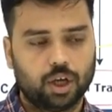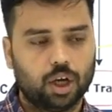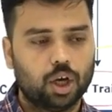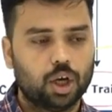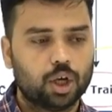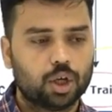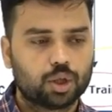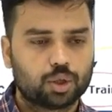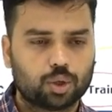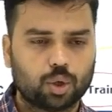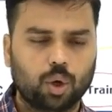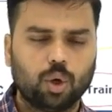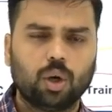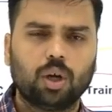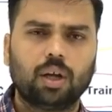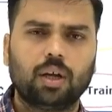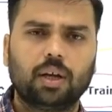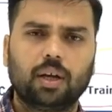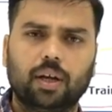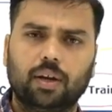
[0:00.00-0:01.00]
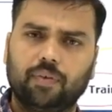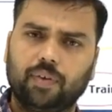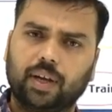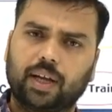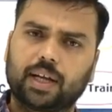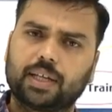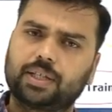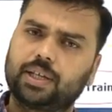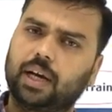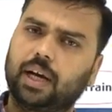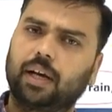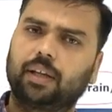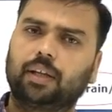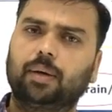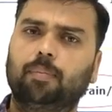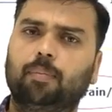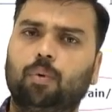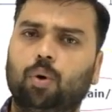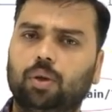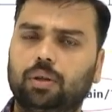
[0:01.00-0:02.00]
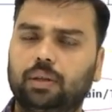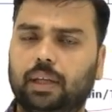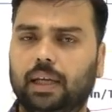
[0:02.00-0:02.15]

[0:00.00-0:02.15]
So we consider the both things,